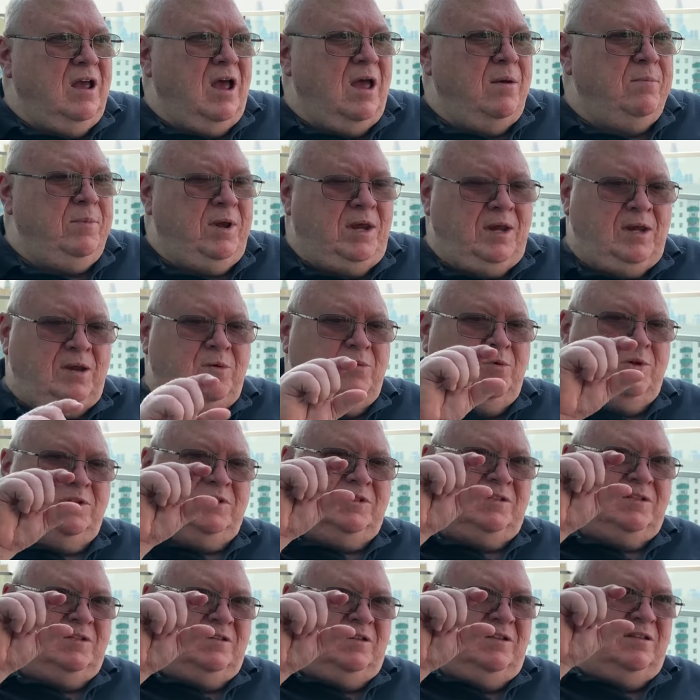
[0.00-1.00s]
I mean, it
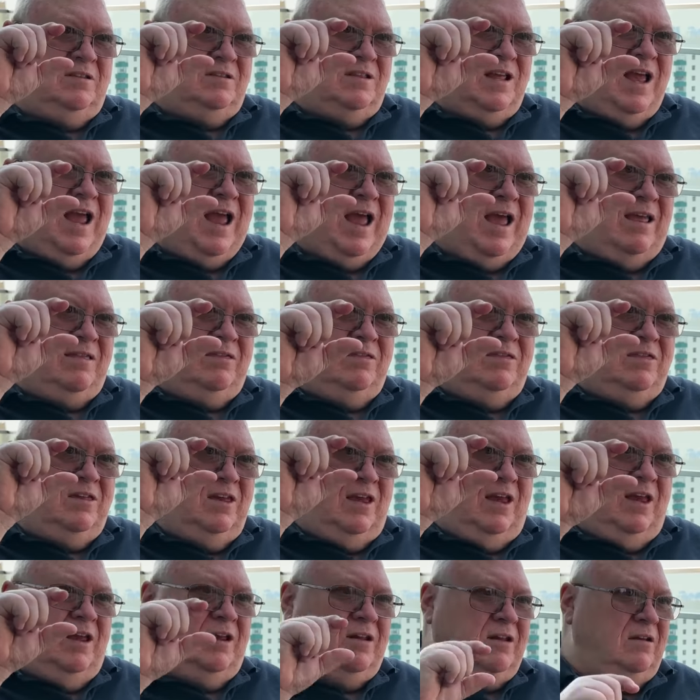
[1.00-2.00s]
was that
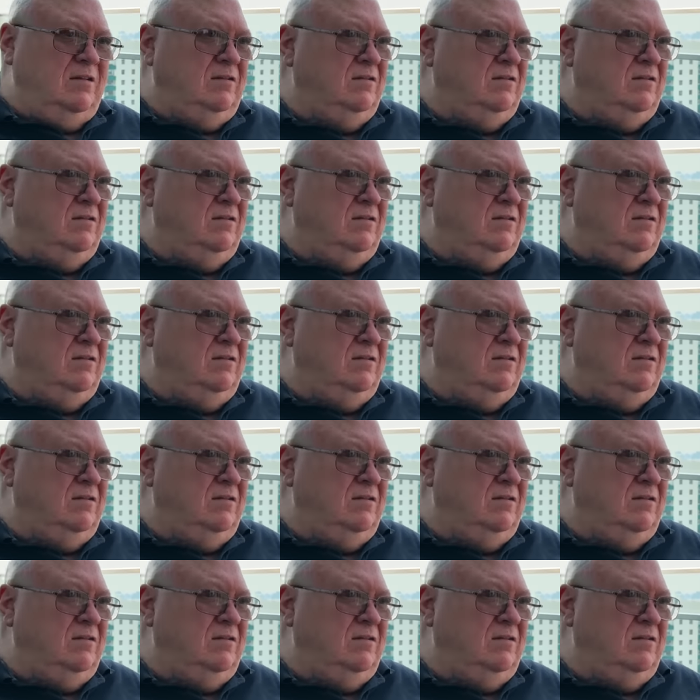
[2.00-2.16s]
thick.